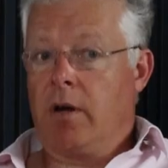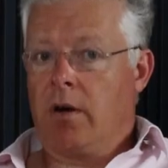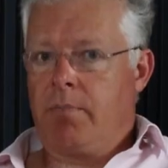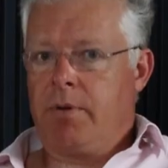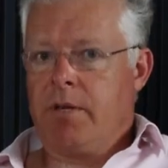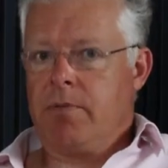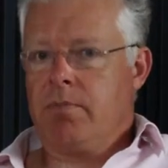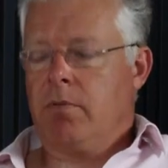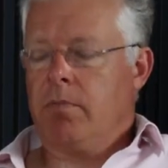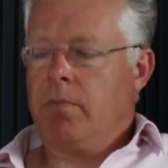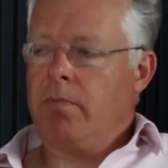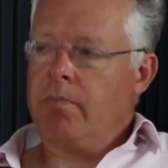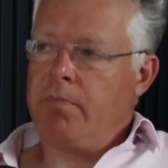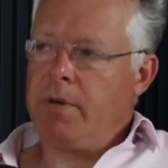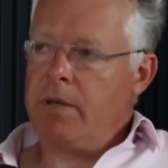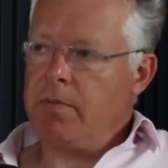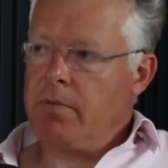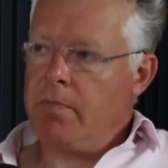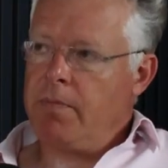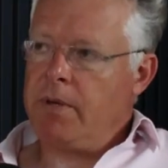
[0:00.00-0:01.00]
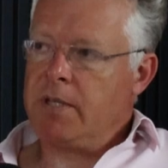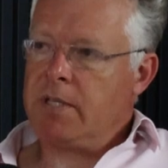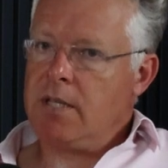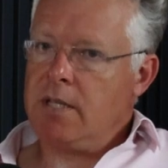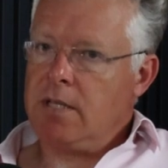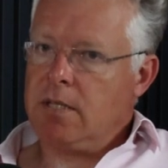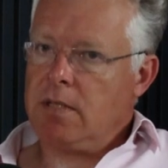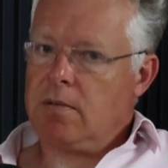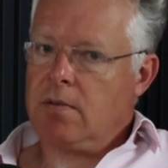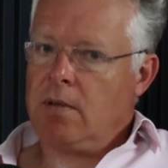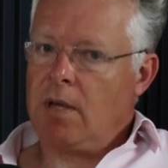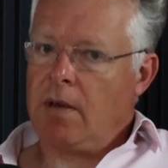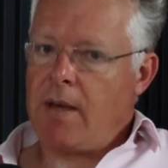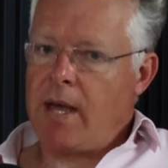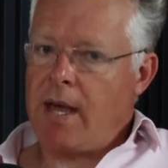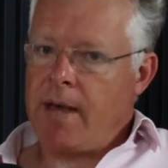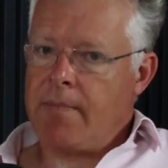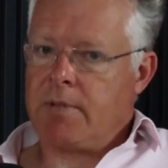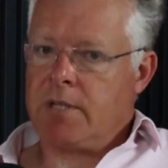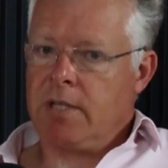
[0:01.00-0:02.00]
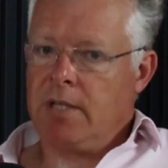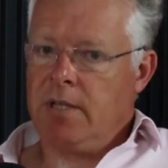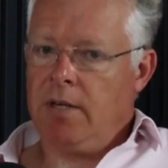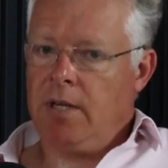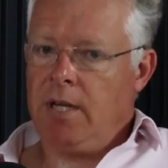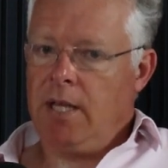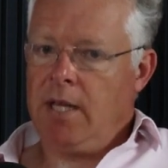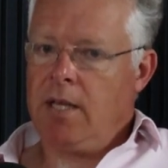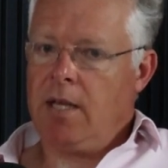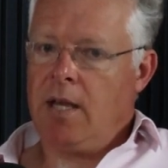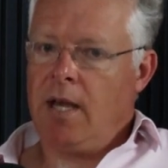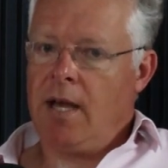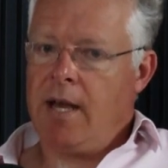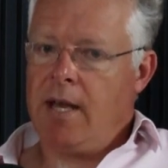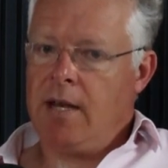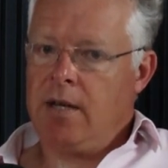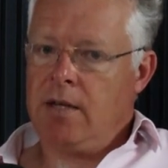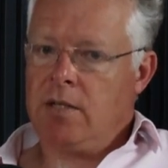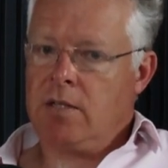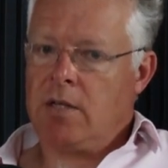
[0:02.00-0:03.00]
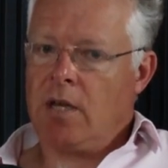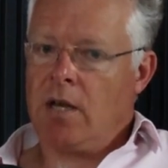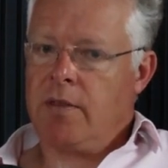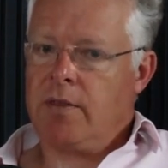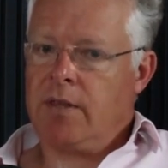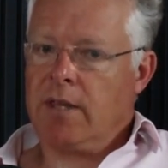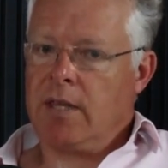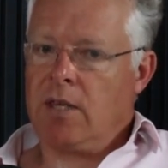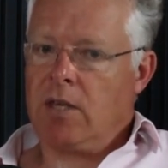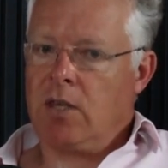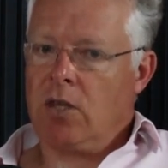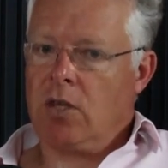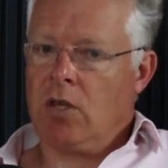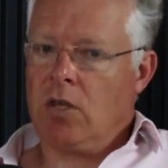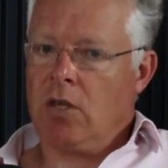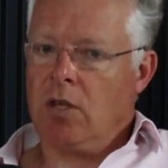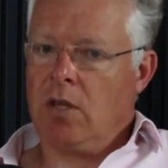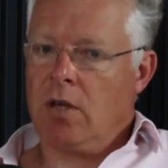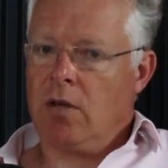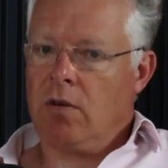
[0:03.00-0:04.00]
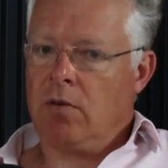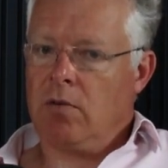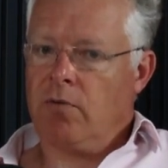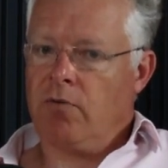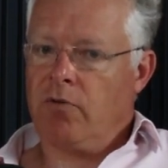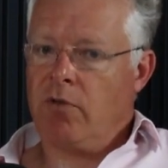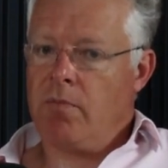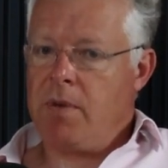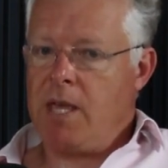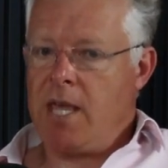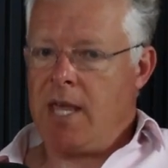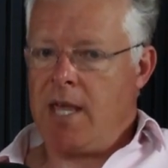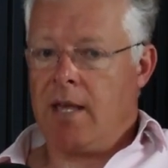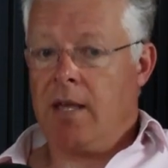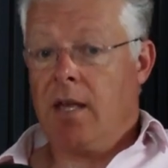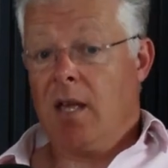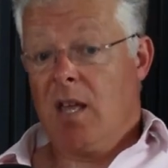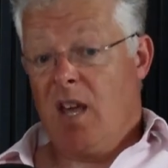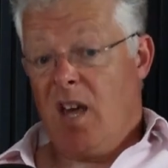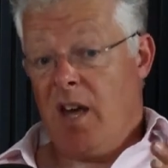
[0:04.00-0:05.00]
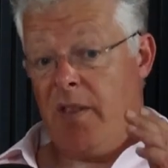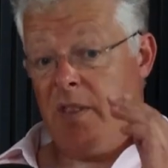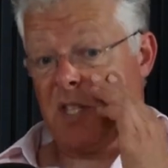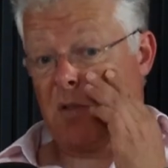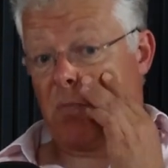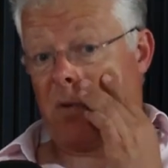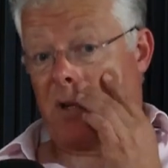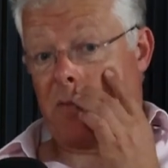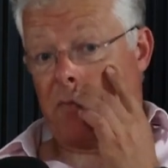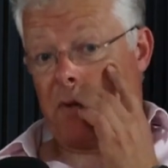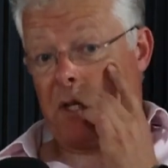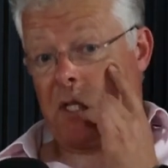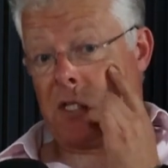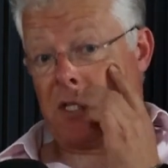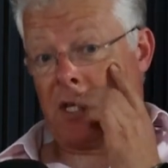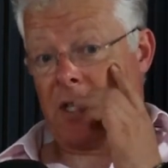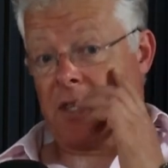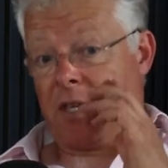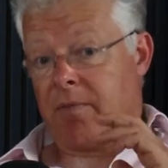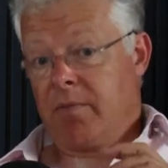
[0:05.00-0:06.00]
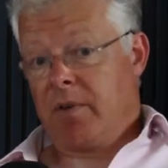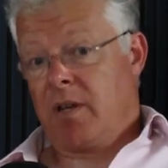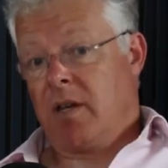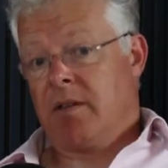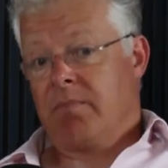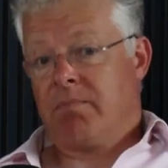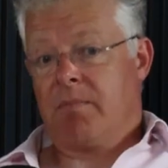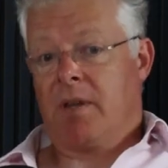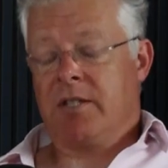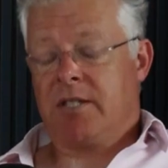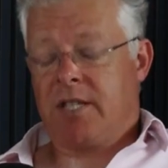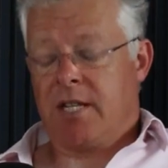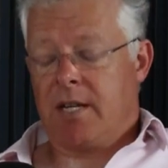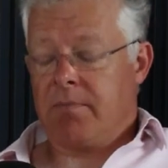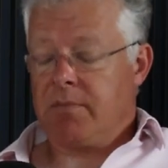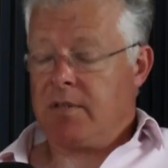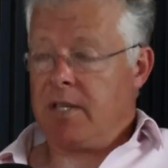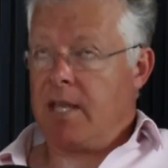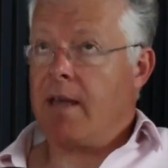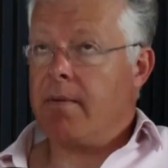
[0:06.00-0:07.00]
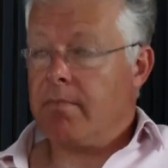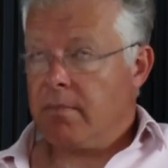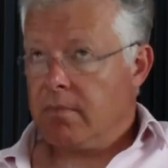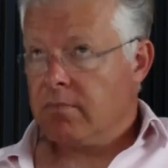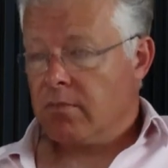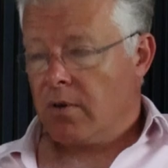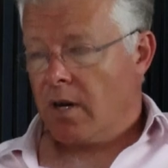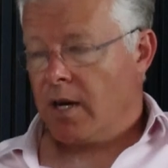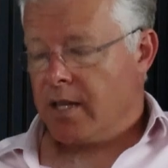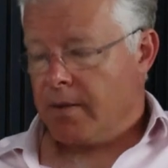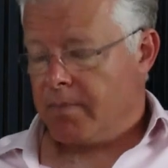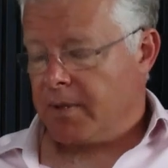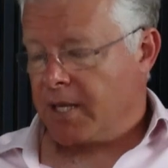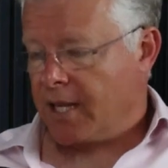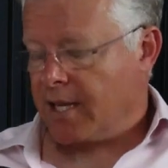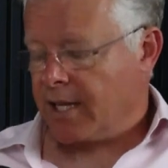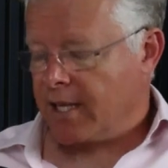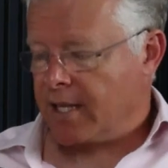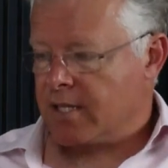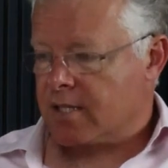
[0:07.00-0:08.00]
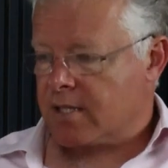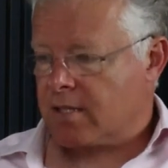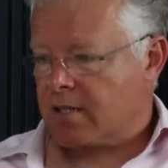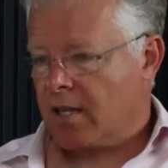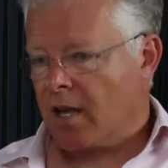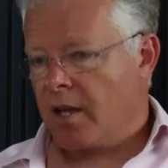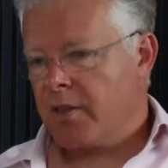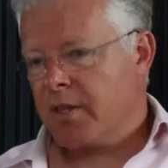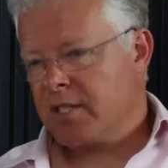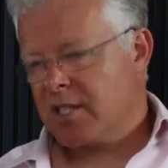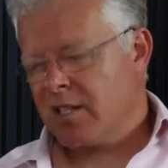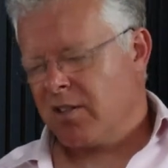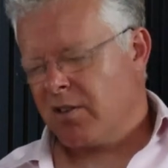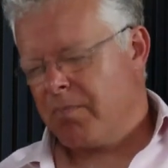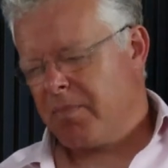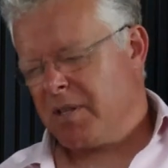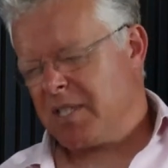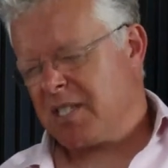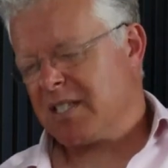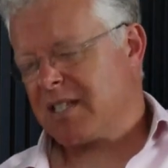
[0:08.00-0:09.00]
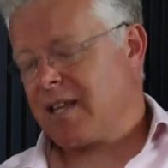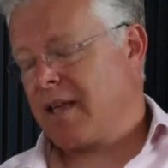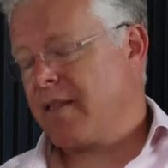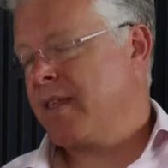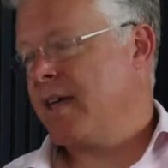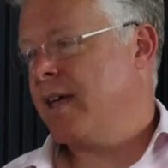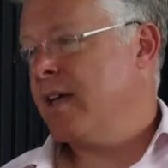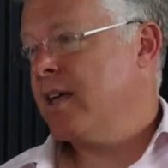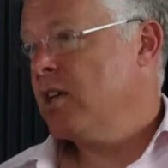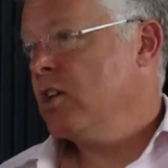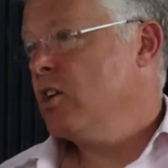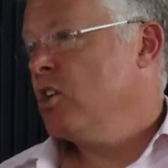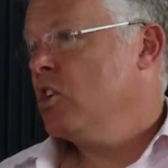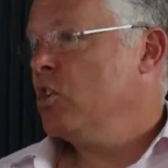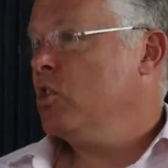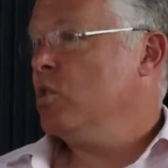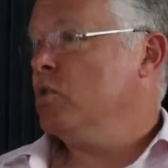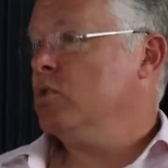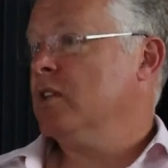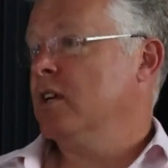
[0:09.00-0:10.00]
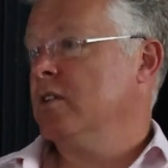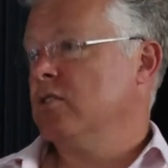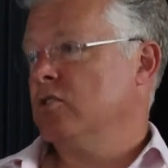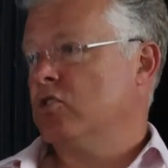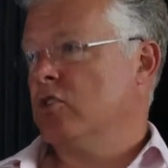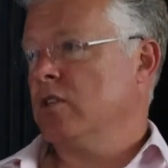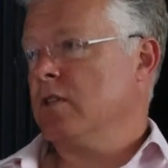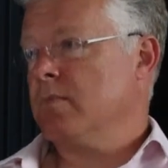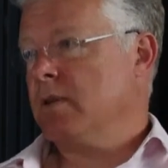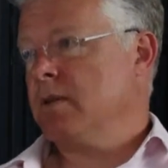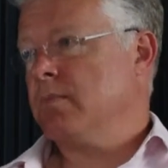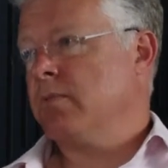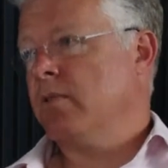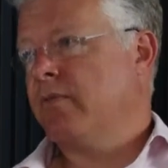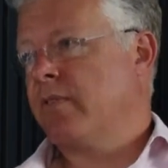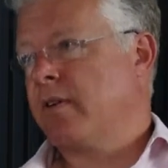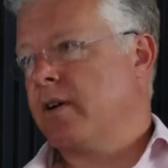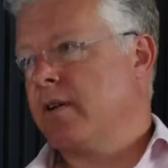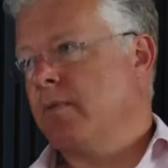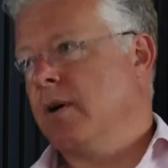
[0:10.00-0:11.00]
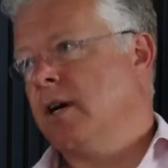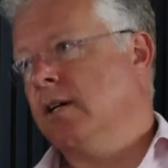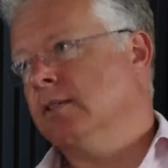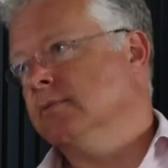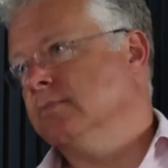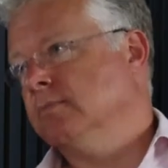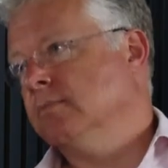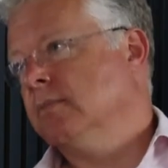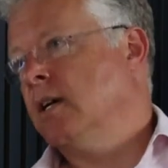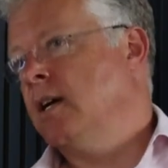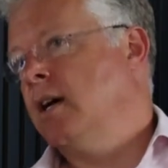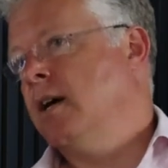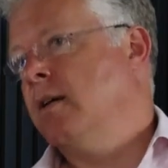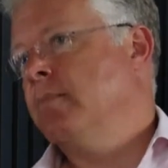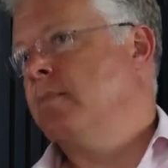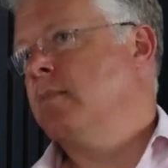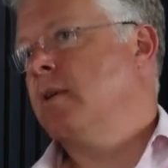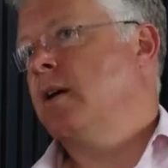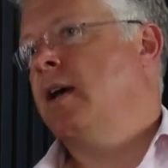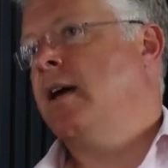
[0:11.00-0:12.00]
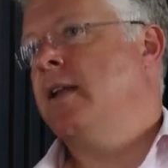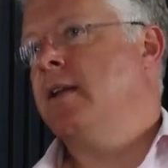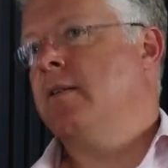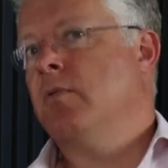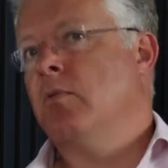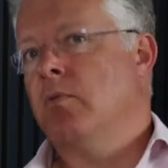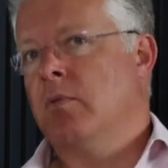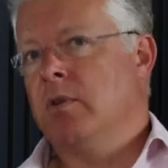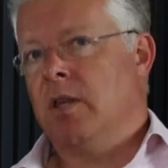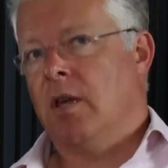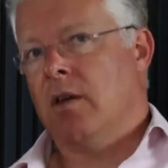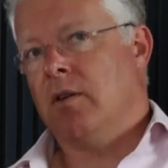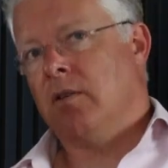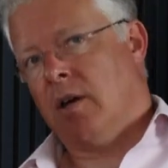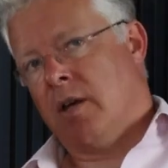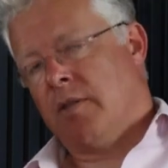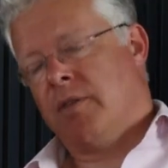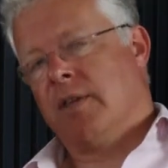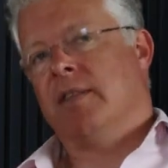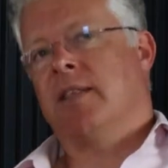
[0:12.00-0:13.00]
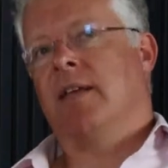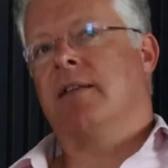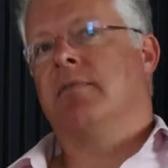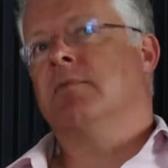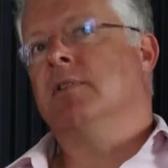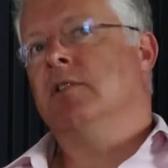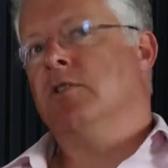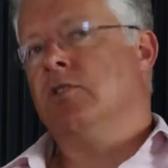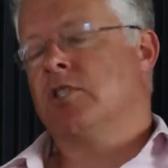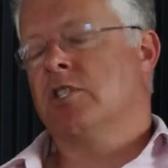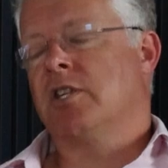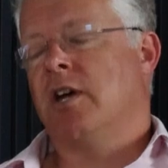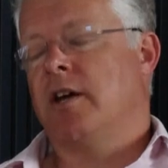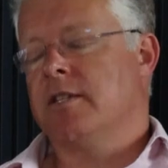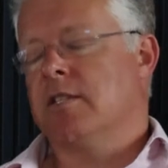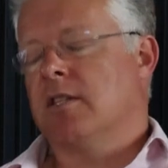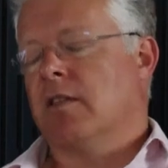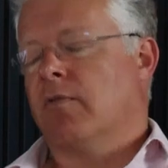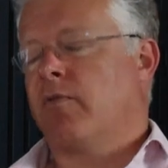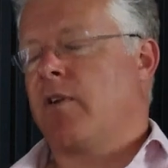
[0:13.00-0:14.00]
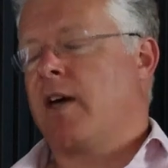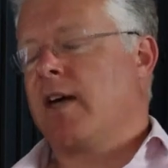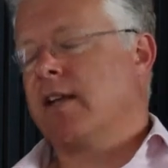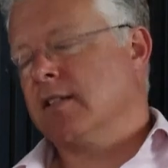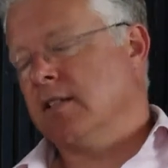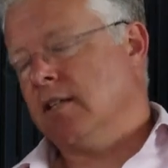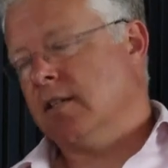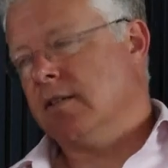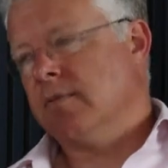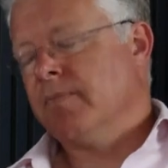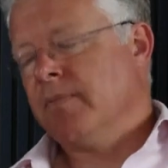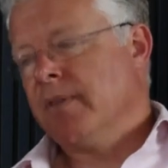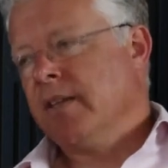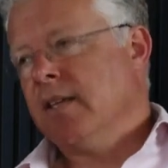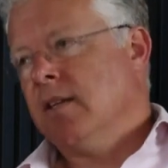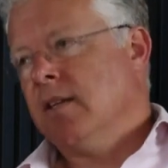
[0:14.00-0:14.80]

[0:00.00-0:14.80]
We are a people business, absolutely. And I think, for me, this is one of the reasons I think I set up DM right at the beginning, is that I think there's a lot of business out there who don't treat people very well. And, I think they lose sight of the fact that